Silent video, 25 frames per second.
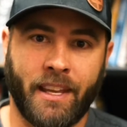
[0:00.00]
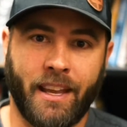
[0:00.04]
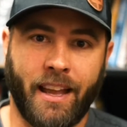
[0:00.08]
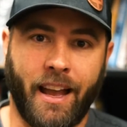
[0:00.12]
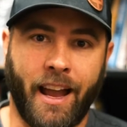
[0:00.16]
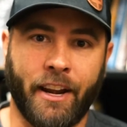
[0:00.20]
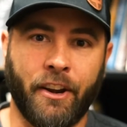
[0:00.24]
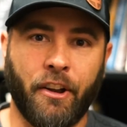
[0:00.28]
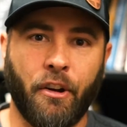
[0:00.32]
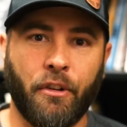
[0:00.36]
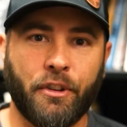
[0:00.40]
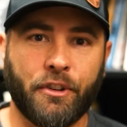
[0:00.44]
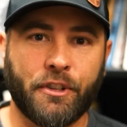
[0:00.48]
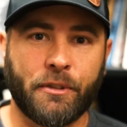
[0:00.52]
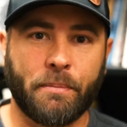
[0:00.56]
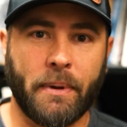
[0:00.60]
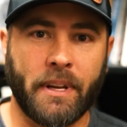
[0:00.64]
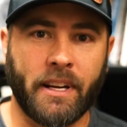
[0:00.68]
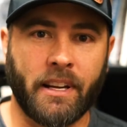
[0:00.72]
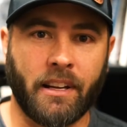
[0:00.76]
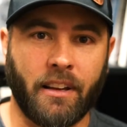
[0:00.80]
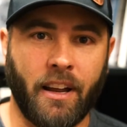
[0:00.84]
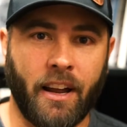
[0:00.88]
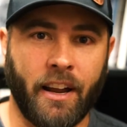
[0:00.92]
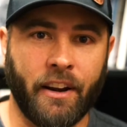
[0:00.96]
I know there's
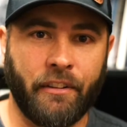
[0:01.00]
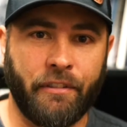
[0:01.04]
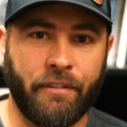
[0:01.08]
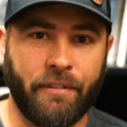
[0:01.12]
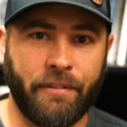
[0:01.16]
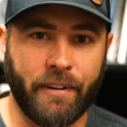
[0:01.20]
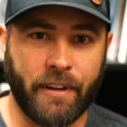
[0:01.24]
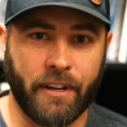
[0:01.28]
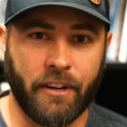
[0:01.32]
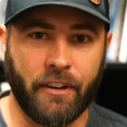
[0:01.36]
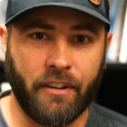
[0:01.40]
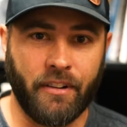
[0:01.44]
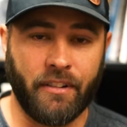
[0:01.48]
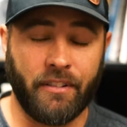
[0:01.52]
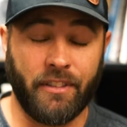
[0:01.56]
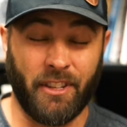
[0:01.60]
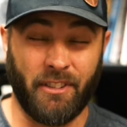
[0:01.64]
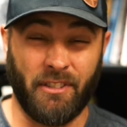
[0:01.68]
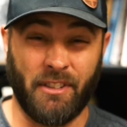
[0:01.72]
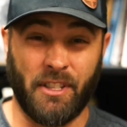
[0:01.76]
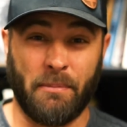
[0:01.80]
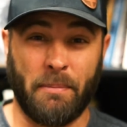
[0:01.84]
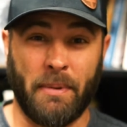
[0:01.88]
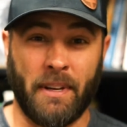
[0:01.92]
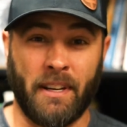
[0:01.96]
been a lot of fear, there
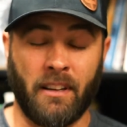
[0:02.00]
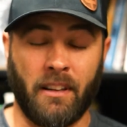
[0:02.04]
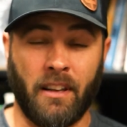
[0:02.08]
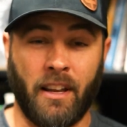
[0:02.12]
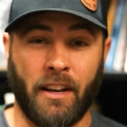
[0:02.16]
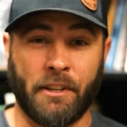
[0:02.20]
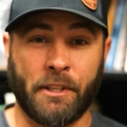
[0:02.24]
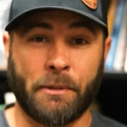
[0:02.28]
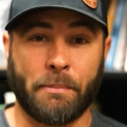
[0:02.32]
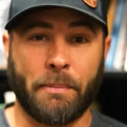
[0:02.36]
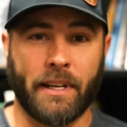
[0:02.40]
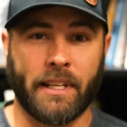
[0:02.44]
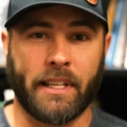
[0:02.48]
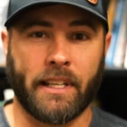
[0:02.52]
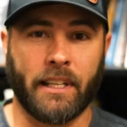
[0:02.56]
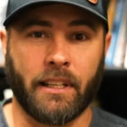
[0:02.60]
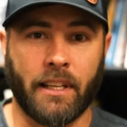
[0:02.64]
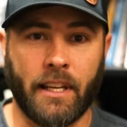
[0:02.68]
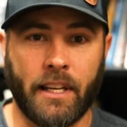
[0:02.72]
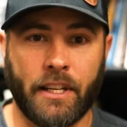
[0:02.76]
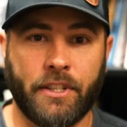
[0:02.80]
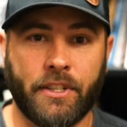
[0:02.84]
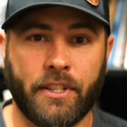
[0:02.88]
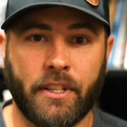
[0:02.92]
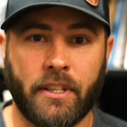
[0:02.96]
has been a lot of
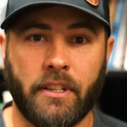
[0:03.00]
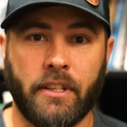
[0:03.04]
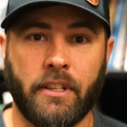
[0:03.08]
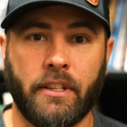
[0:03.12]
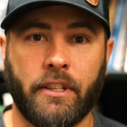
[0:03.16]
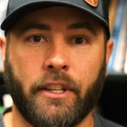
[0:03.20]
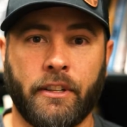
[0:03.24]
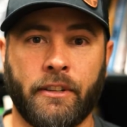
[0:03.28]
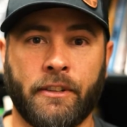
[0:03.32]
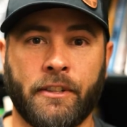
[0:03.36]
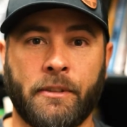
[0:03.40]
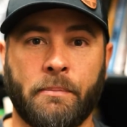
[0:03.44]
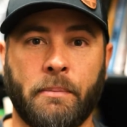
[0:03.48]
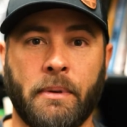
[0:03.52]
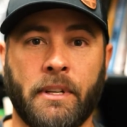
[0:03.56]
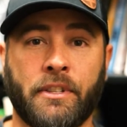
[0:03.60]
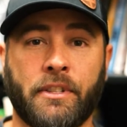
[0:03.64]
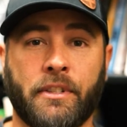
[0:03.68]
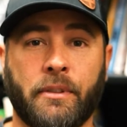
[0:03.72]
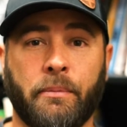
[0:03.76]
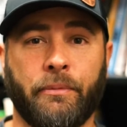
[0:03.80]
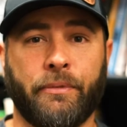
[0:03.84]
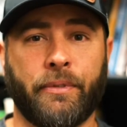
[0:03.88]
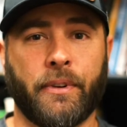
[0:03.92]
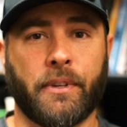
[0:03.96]
speculation, there has been
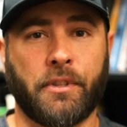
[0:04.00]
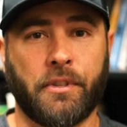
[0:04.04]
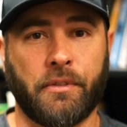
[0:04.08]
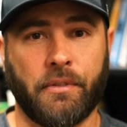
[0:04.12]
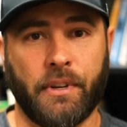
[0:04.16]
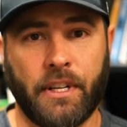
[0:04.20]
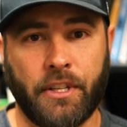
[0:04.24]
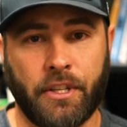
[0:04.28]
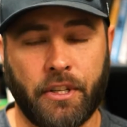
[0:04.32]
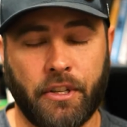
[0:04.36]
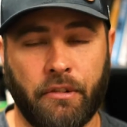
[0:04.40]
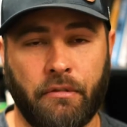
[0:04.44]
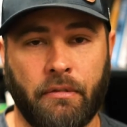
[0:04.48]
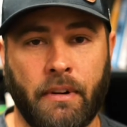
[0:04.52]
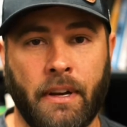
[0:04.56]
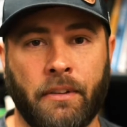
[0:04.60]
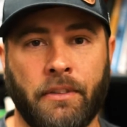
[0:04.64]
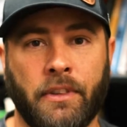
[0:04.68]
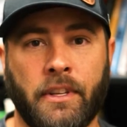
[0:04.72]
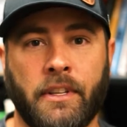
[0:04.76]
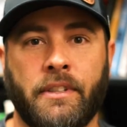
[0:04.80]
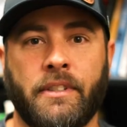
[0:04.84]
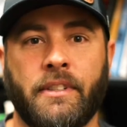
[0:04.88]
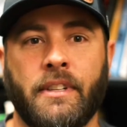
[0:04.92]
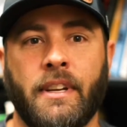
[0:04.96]
some frustration around
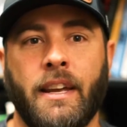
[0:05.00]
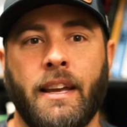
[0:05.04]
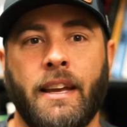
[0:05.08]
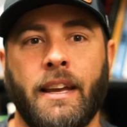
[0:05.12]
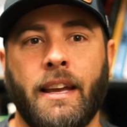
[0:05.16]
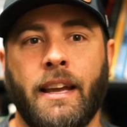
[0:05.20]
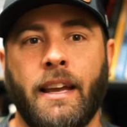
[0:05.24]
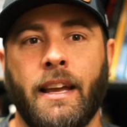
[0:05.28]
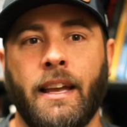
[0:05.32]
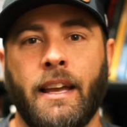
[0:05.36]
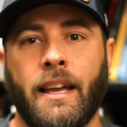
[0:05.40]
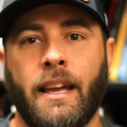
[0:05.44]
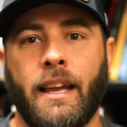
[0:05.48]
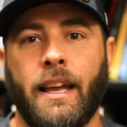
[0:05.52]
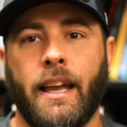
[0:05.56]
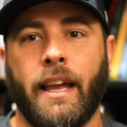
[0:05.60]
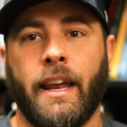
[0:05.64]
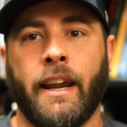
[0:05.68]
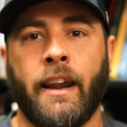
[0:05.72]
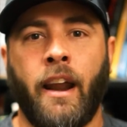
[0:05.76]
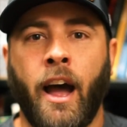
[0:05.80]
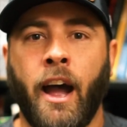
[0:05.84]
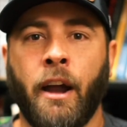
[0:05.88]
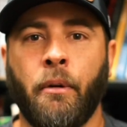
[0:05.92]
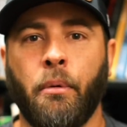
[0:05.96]
this,
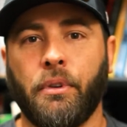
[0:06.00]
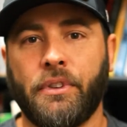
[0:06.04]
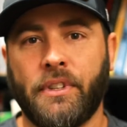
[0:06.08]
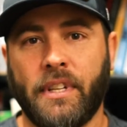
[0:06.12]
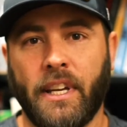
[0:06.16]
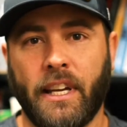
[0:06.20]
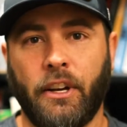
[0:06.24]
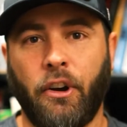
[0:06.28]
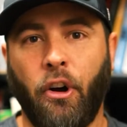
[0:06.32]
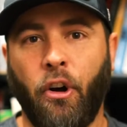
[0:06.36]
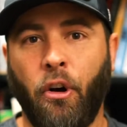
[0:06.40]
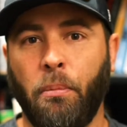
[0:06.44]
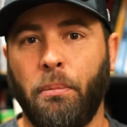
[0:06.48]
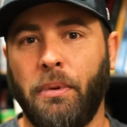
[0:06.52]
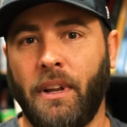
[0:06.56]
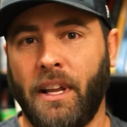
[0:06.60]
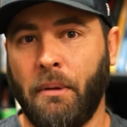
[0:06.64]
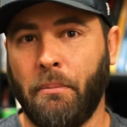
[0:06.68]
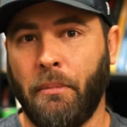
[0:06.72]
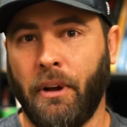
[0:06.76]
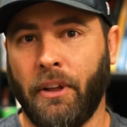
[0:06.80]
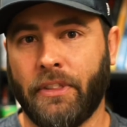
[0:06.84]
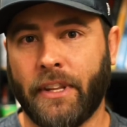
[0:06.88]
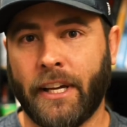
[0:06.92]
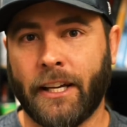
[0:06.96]
and I will take all
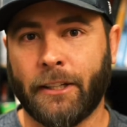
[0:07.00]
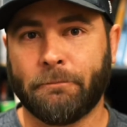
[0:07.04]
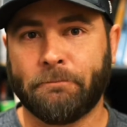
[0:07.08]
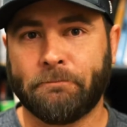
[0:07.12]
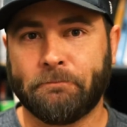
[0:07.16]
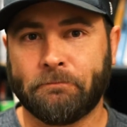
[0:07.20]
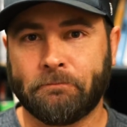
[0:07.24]
blame on that.